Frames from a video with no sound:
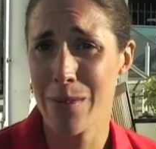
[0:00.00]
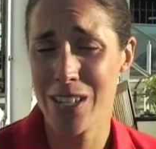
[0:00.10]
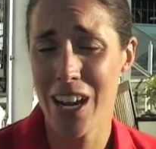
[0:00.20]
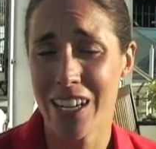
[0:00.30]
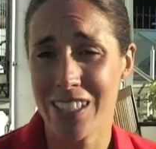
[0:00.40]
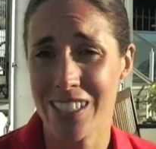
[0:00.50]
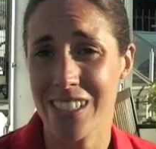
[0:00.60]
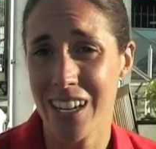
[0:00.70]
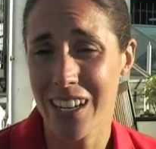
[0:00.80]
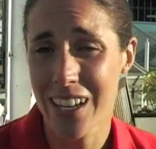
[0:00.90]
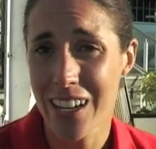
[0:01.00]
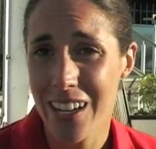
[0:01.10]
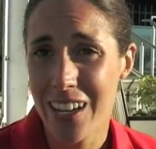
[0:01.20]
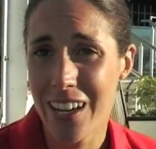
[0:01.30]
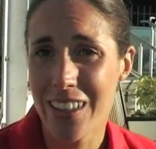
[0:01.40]
Emma Jackson,
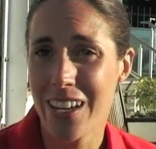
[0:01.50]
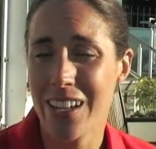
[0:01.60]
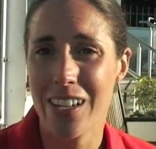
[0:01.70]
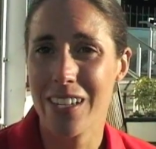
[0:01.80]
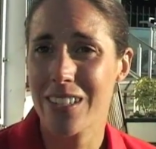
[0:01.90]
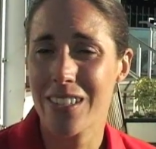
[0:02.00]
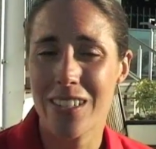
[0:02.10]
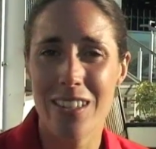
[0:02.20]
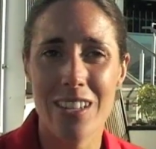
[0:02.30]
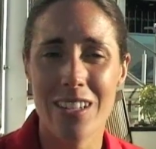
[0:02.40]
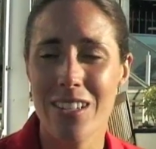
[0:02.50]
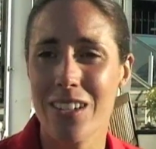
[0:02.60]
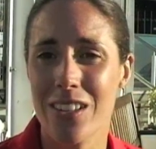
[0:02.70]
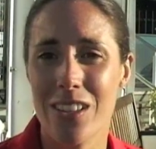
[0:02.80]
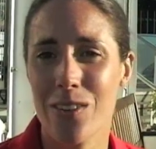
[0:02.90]
And then there's
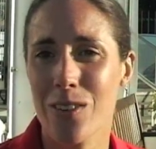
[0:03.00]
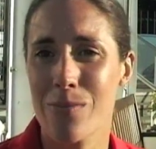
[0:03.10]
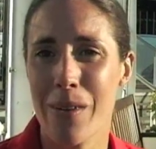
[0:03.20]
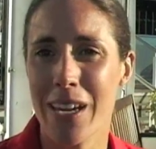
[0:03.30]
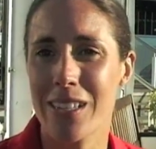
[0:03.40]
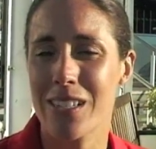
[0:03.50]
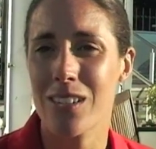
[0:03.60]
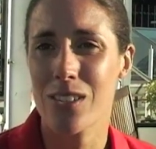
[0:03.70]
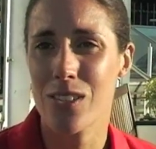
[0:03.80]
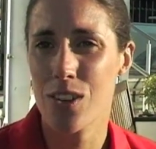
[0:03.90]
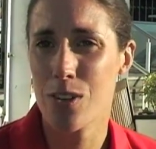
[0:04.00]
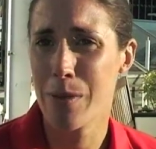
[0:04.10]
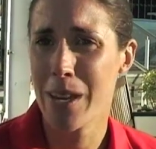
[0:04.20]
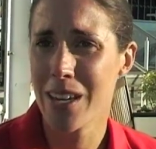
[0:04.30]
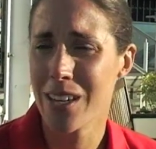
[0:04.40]
lots of
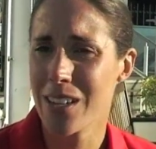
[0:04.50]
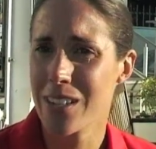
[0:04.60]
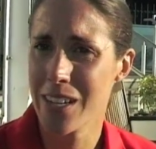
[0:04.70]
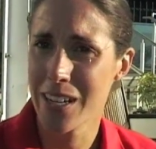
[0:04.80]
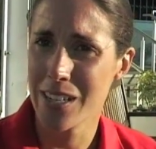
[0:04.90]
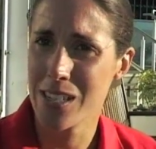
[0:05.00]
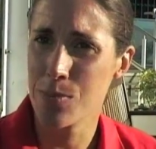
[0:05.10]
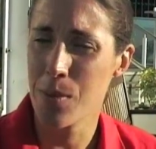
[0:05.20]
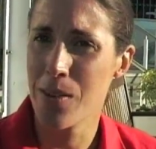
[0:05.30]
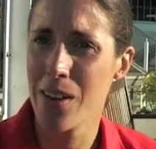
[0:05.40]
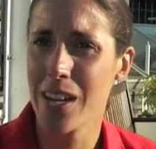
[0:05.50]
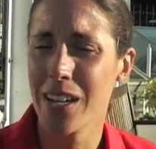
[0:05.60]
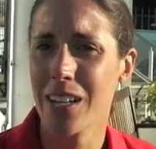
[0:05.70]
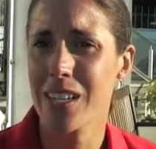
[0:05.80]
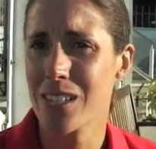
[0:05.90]
European girls: Nicola
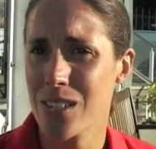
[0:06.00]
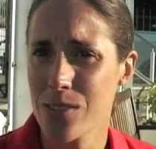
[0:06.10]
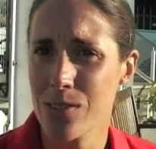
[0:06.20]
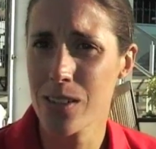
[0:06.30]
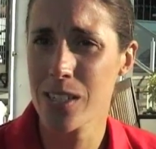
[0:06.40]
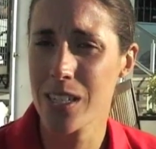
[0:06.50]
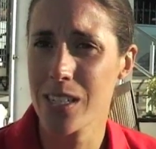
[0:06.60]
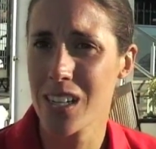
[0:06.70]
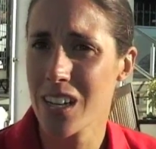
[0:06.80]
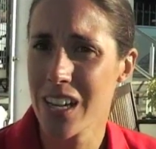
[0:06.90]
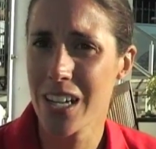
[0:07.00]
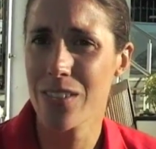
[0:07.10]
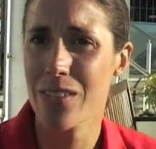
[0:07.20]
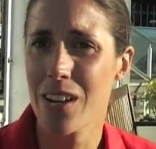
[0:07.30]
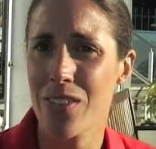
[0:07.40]
Spirig, Lisa Norden,
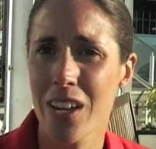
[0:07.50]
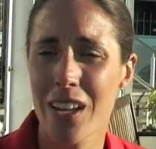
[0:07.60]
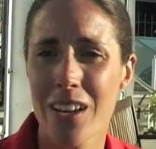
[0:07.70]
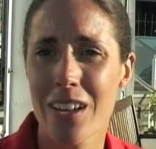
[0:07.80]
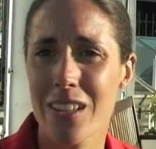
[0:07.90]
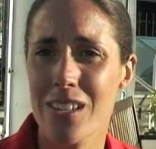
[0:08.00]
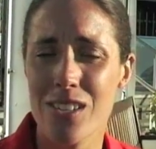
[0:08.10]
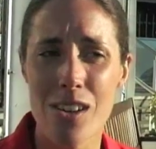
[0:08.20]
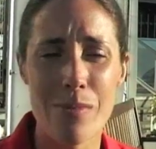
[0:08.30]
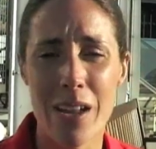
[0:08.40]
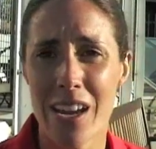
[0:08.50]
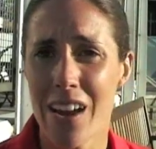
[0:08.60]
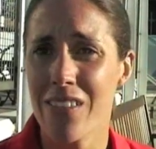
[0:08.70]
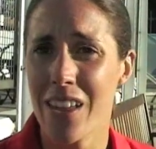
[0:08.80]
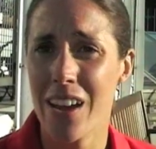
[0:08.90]
Daniela Riff. There's so many
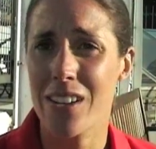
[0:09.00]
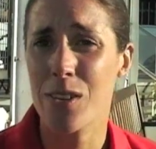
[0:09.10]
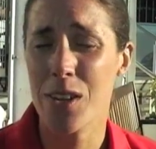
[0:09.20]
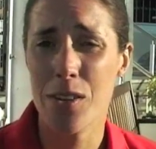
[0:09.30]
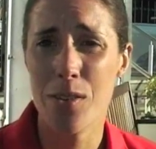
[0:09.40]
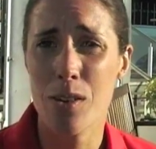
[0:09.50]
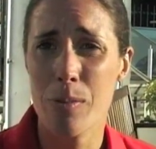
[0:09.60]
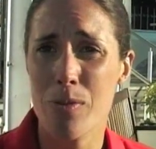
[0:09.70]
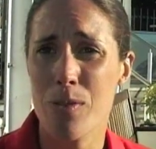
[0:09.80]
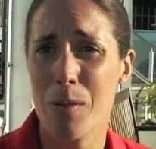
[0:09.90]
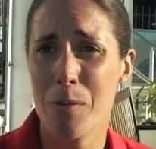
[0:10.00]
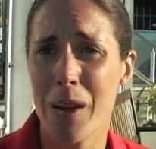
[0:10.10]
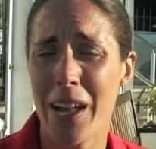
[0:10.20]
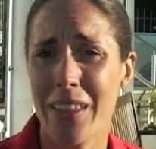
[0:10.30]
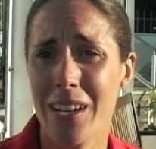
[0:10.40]
out there, all performing
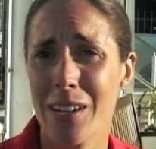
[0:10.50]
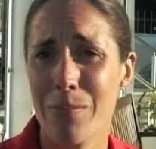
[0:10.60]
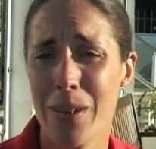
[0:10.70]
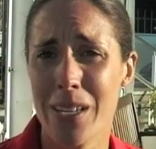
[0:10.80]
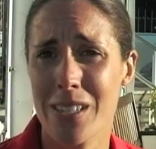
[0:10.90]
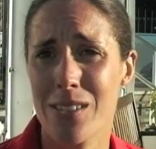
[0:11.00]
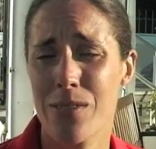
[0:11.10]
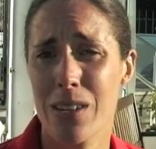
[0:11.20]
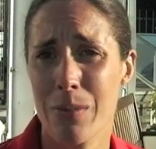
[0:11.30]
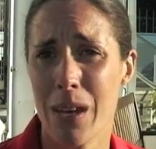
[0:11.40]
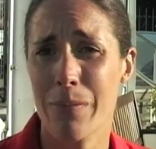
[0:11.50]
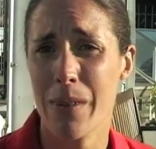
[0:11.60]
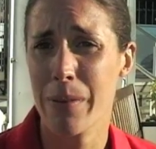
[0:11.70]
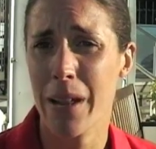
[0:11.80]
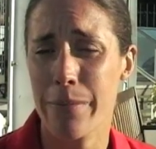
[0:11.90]
well, and the Olympics is really making
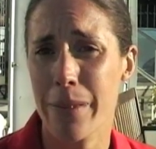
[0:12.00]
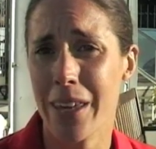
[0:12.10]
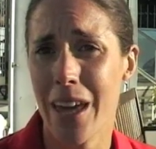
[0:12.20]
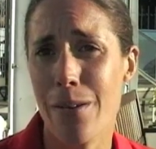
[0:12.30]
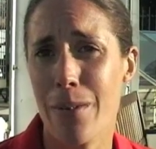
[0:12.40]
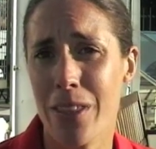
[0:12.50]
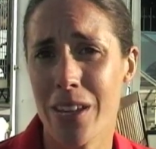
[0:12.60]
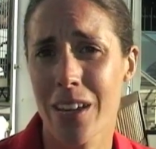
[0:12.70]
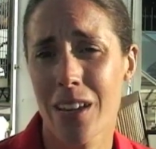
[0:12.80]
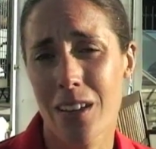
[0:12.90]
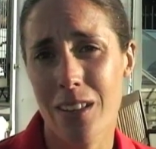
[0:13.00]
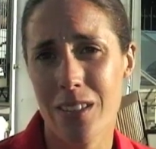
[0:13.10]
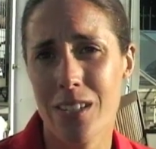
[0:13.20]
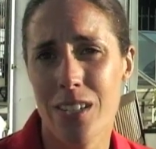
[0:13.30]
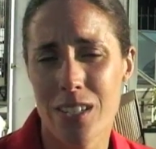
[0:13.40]
people up their game. I think
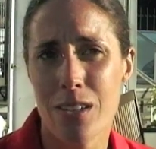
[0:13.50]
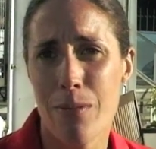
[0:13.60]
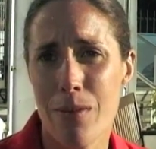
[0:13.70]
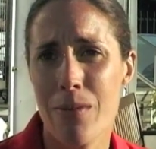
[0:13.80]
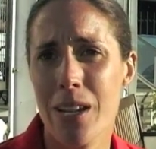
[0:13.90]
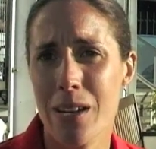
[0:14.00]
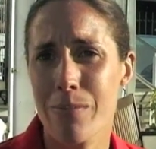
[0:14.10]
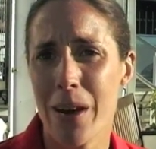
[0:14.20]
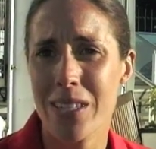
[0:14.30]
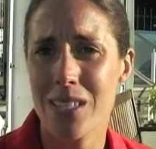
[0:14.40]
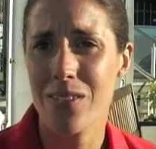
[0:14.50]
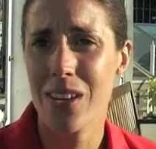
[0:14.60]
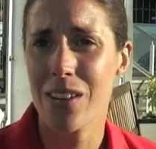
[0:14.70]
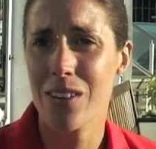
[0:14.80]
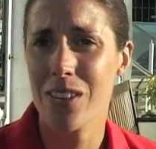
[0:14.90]
this year's going to be a really competitive year